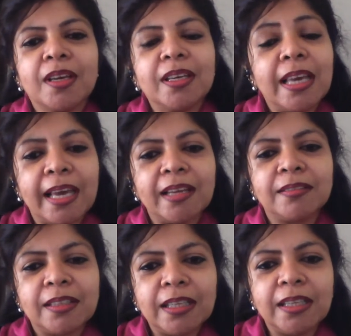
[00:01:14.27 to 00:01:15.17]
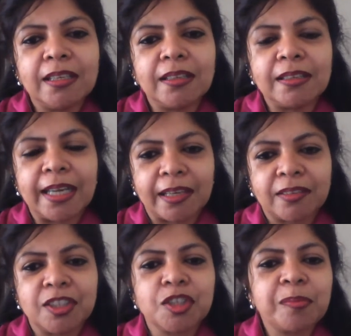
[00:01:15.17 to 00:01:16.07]
he heads the
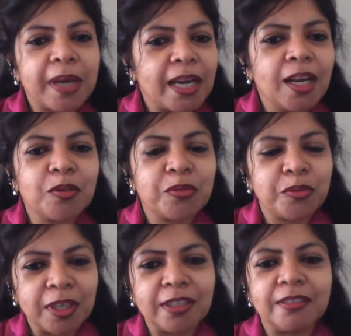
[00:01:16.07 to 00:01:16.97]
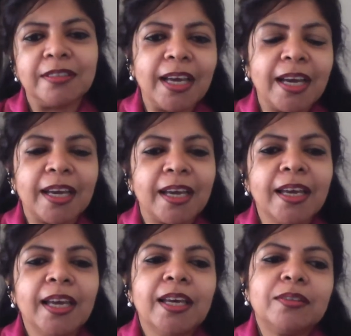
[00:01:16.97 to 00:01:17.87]
taxation panel of
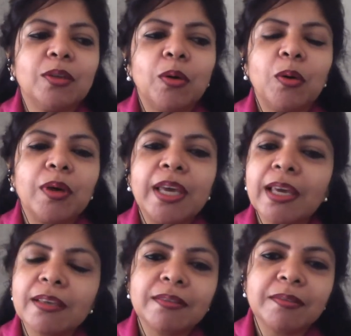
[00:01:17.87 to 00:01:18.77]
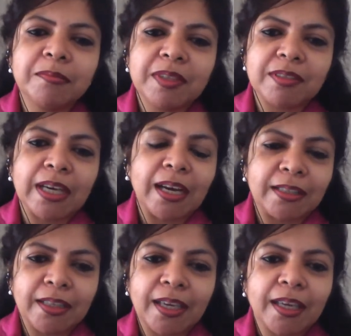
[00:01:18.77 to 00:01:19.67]
CII. So he is Mr.
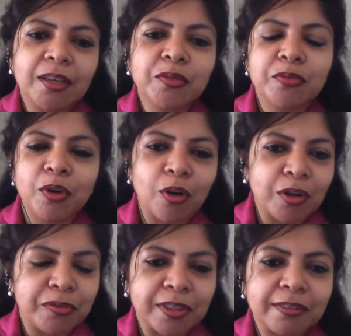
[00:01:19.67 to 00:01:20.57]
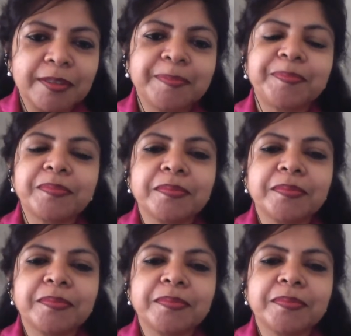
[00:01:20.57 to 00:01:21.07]
Karthikeyan for all of us.